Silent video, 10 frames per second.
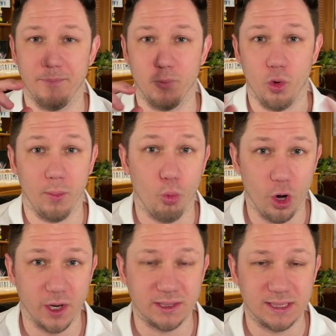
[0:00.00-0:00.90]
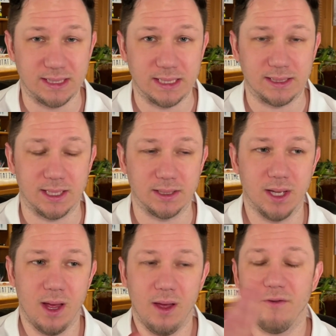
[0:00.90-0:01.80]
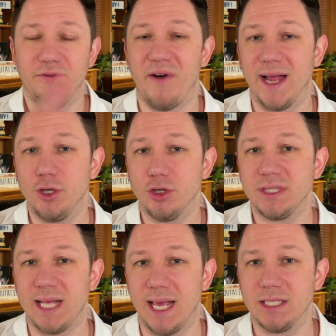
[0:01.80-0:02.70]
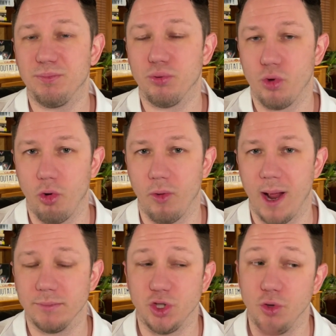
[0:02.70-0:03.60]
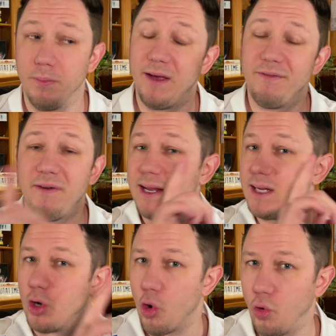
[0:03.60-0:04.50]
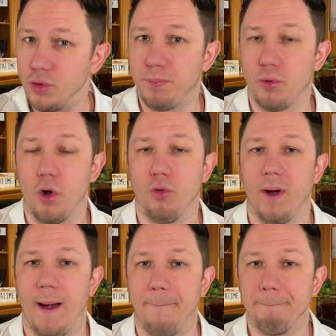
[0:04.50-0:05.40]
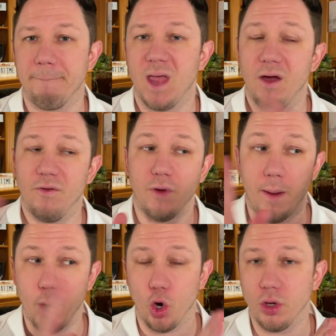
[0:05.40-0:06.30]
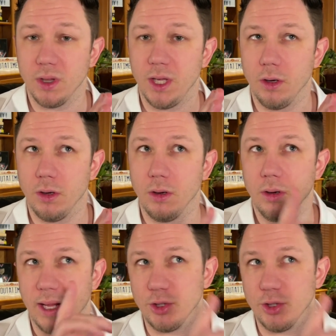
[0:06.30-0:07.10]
or mortgage assistance. Find your state's programs. You may find an old program from earlier in